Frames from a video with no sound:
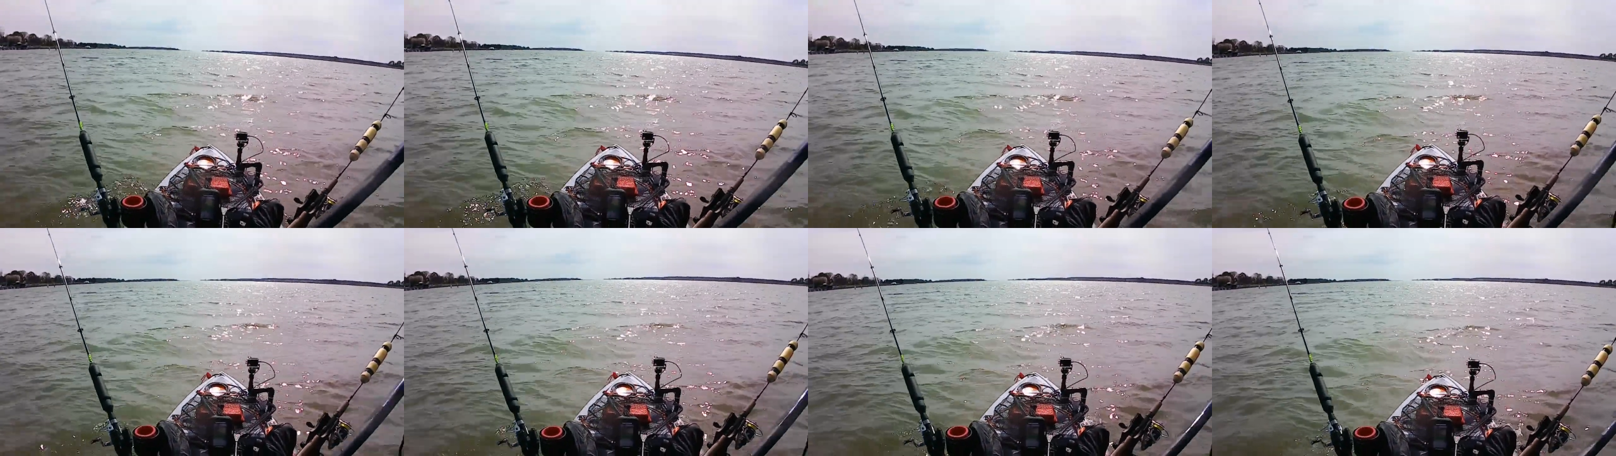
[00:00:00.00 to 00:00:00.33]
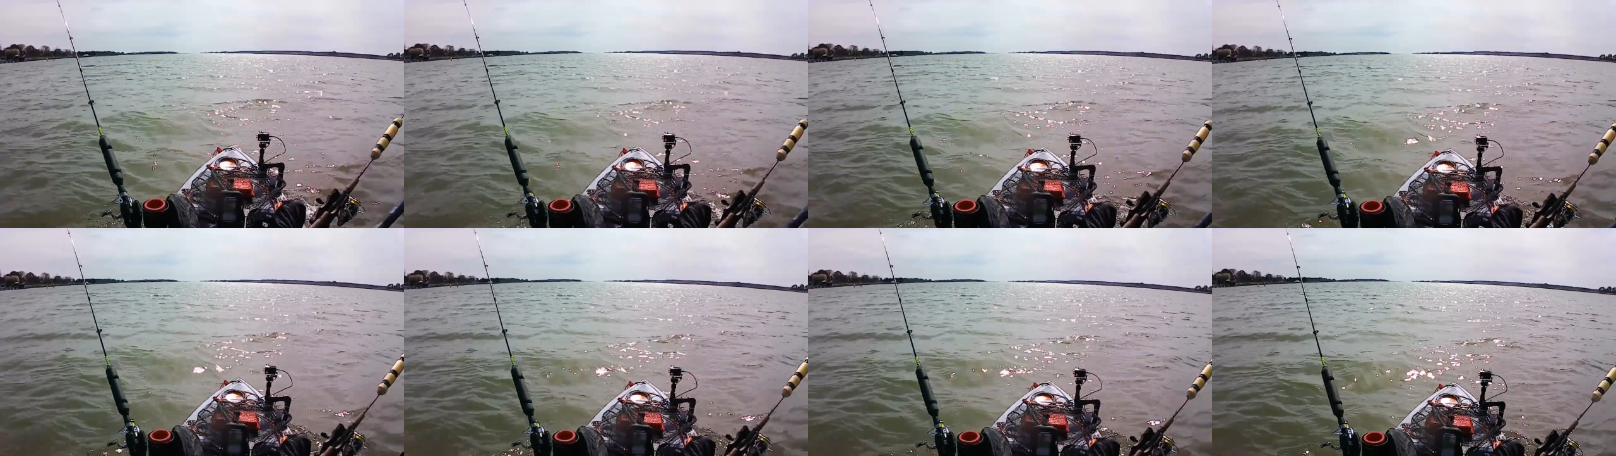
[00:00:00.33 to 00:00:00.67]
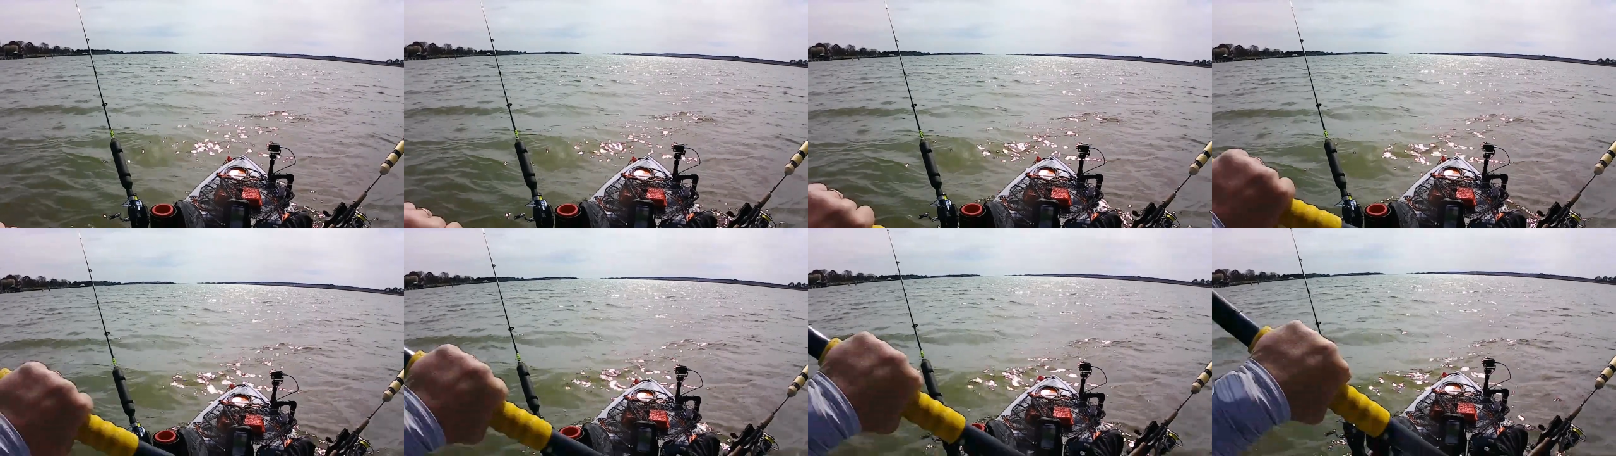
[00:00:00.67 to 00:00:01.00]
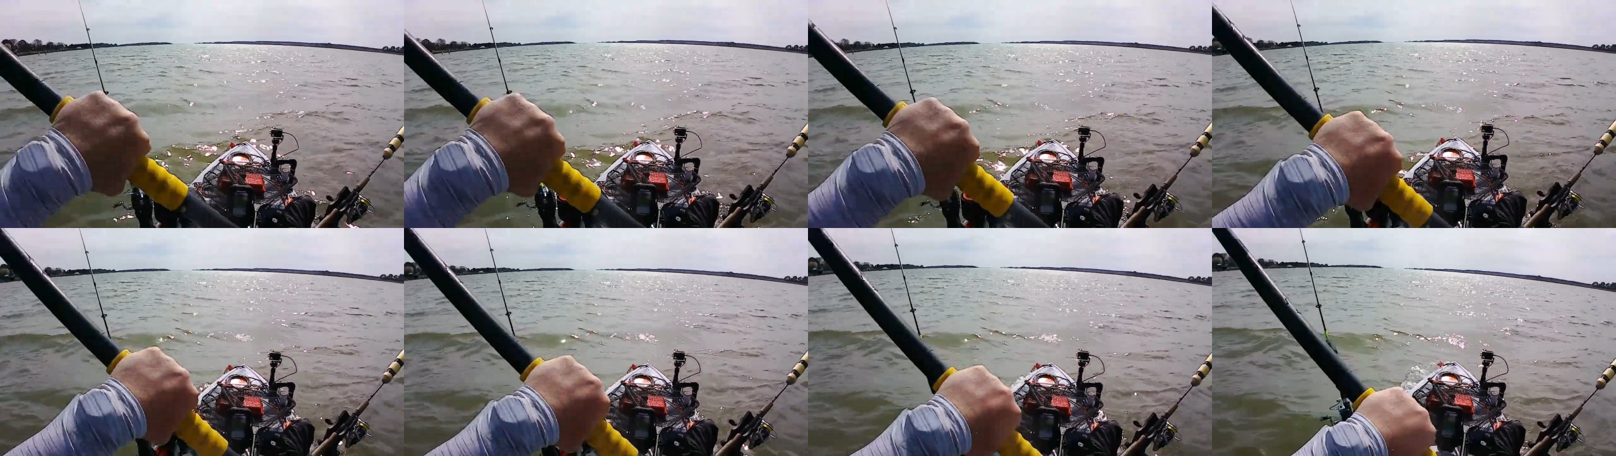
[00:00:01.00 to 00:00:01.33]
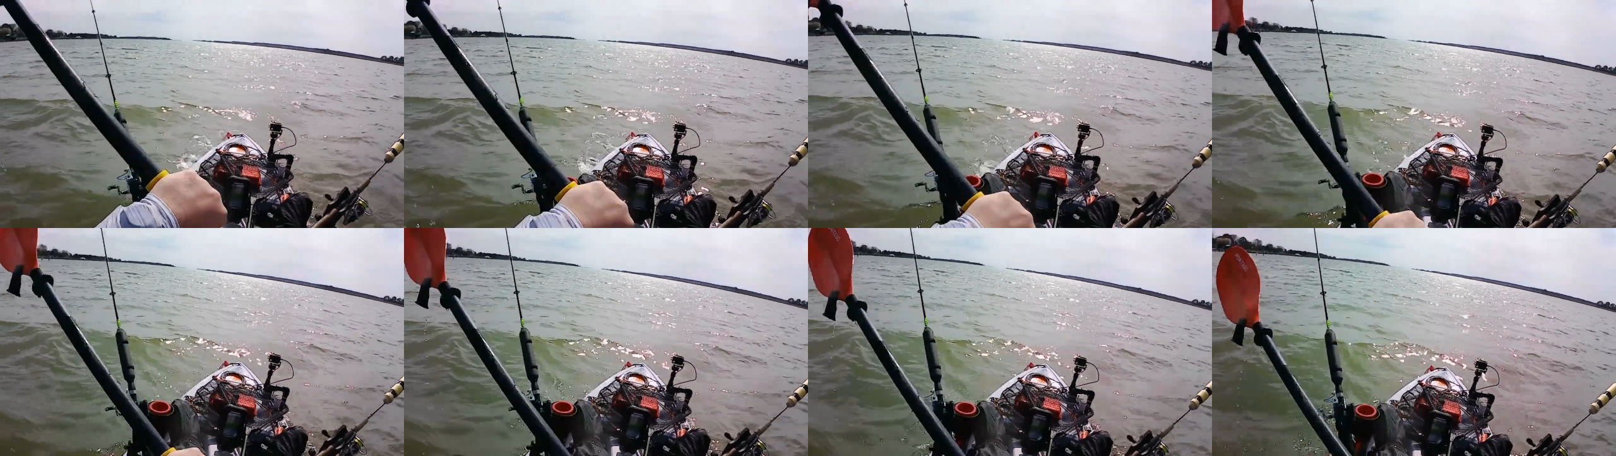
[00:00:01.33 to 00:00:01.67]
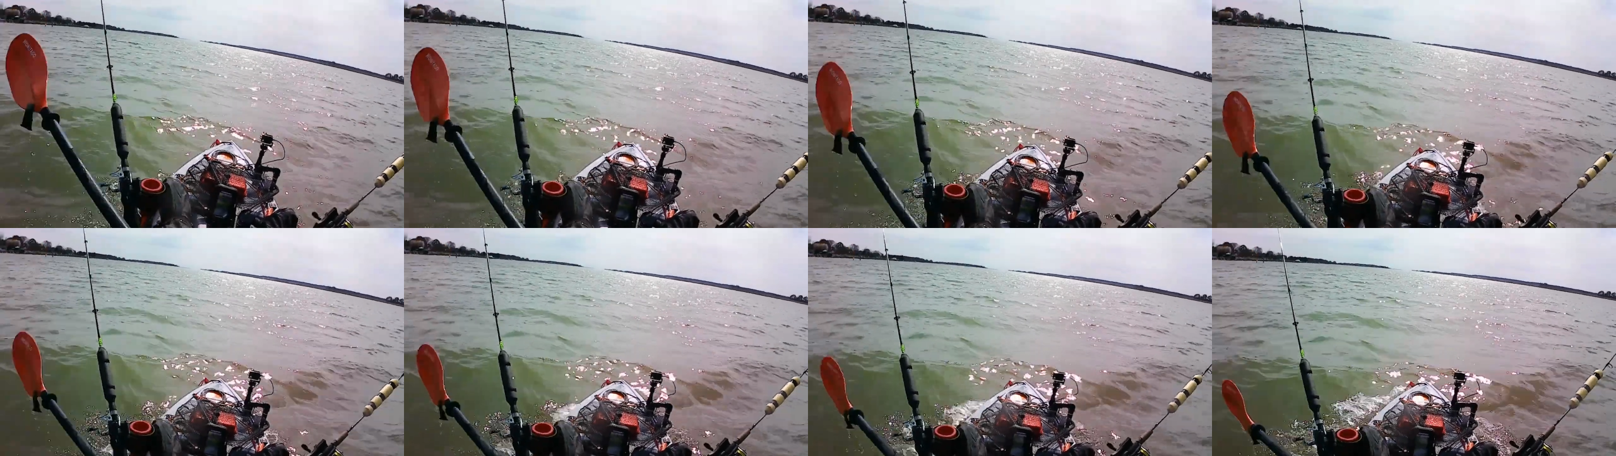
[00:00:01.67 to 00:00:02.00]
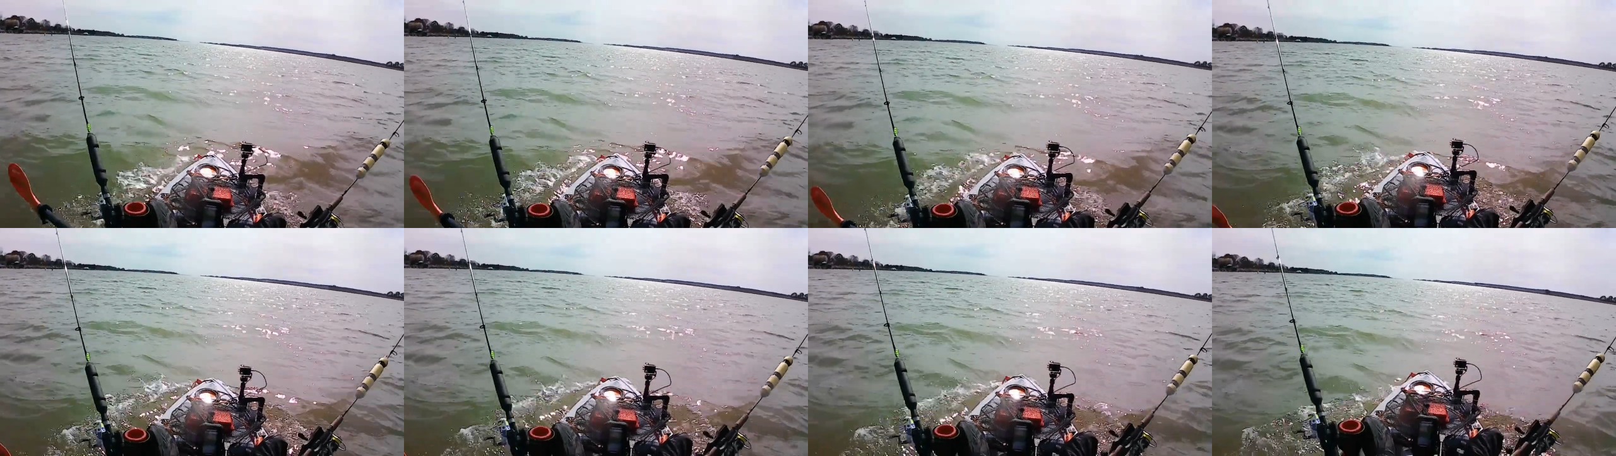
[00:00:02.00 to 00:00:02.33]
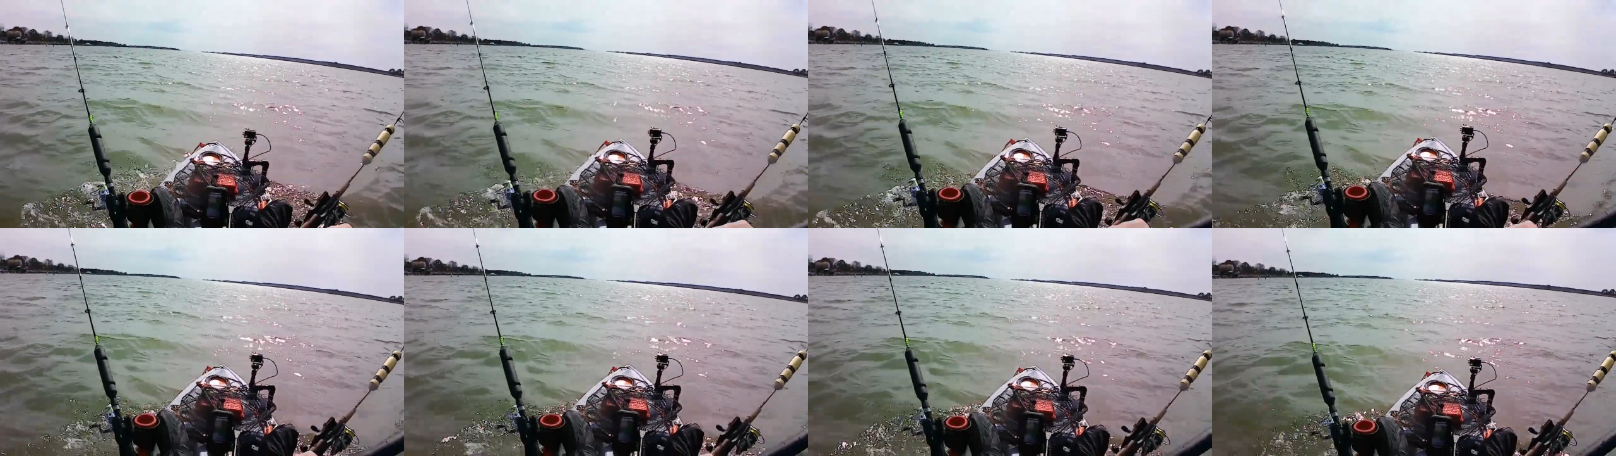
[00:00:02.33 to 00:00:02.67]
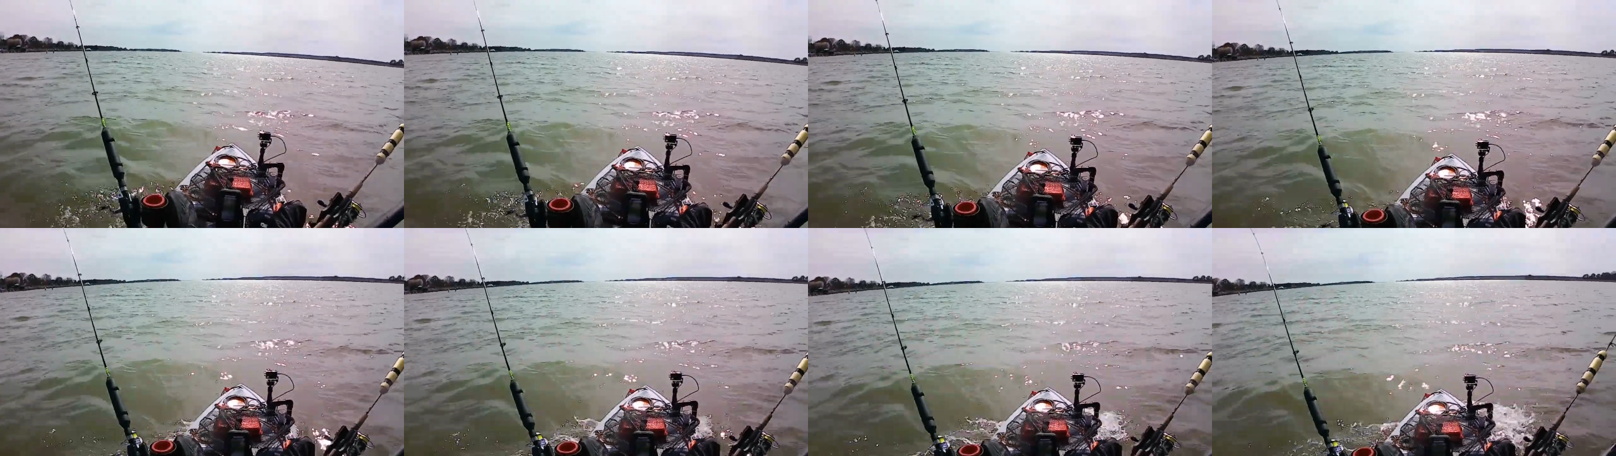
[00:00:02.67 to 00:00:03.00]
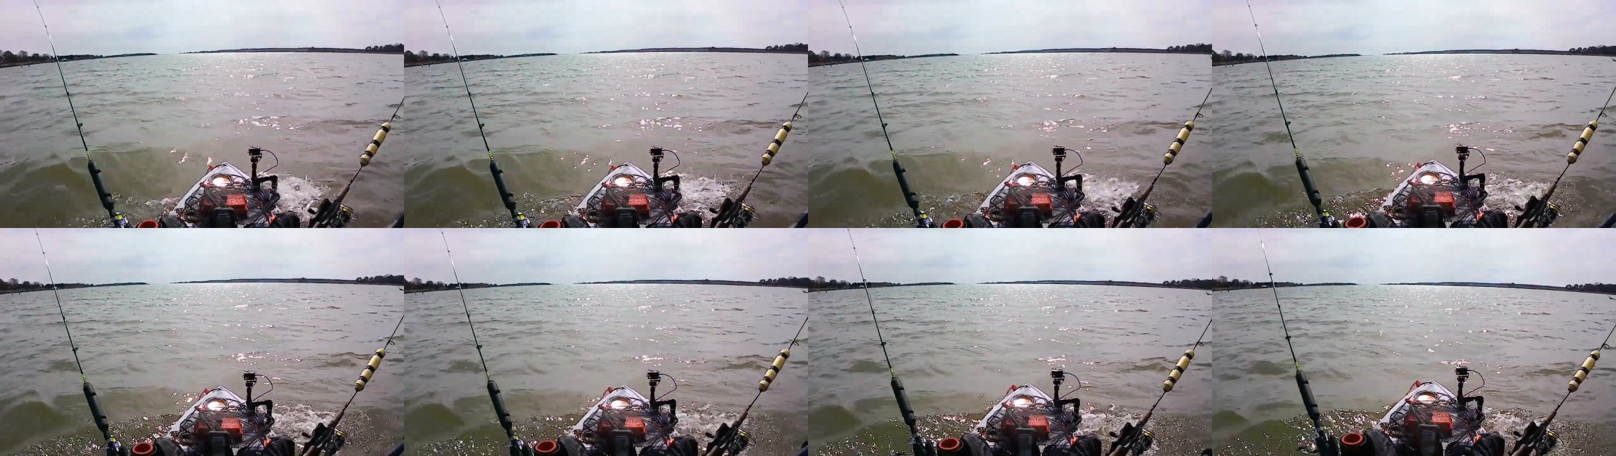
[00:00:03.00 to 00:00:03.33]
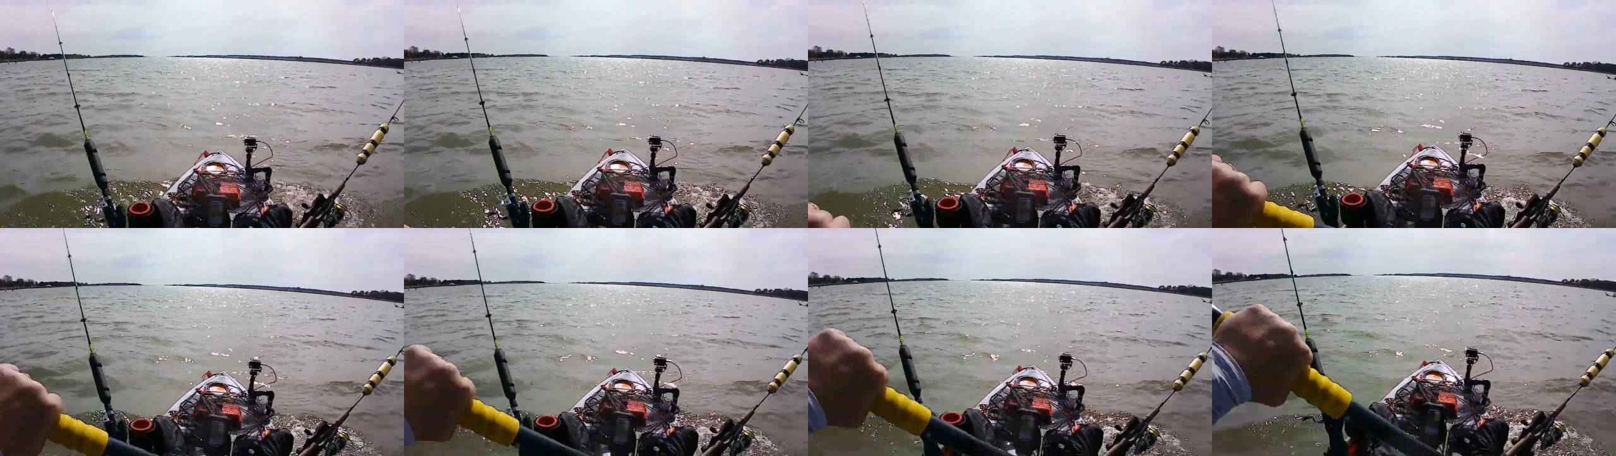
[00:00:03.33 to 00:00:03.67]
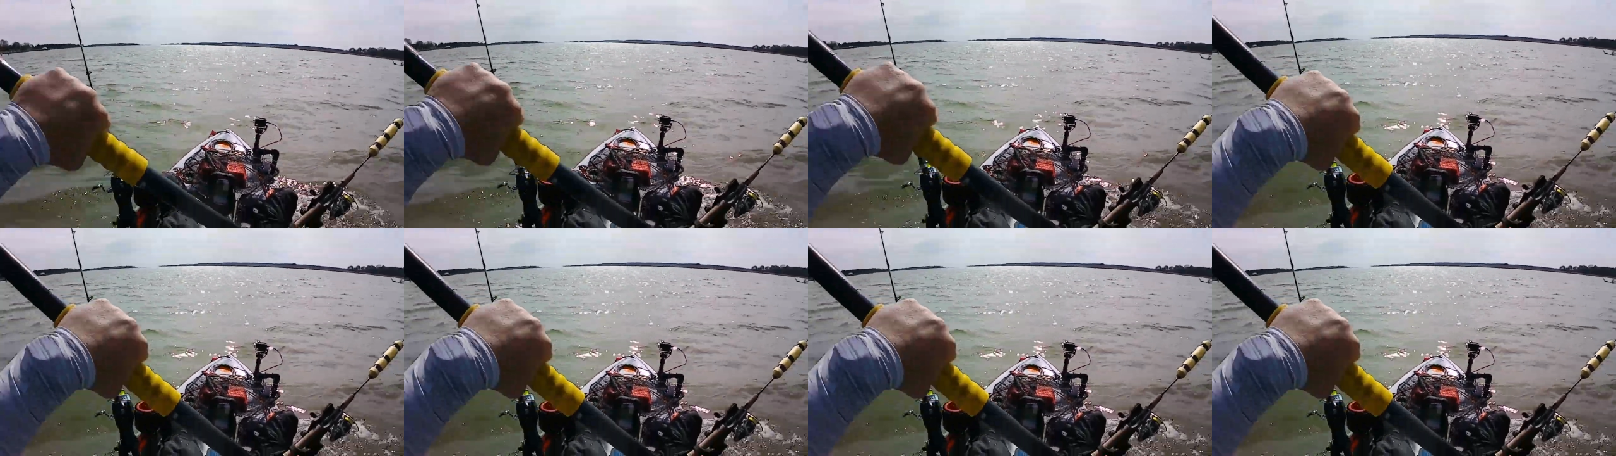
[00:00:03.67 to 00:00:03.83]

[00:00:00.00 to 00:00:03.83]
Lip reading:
[unreadable: no face in view]